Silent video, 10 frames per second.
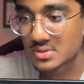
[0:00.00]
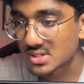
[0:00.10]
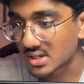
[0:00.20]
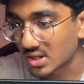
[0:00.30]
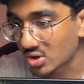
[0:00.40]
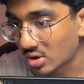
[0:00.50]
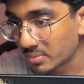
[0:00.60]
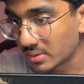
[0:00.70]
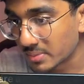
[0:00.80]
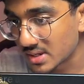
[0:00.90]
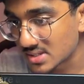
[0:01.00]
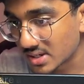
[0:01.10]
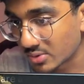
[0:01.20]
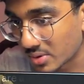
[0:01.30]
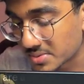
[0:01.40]
is gonna copy paste
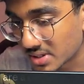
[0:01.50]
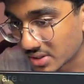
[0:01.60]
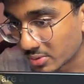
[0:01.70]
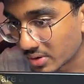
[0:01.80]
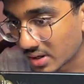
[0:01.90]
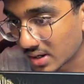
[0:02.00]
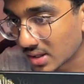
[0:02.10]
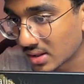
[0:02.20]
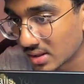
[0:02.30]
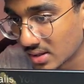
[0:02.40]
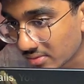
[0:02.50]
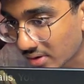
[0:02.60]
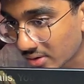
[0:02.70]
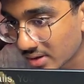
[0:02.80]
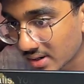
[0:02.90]
their website URL. Founder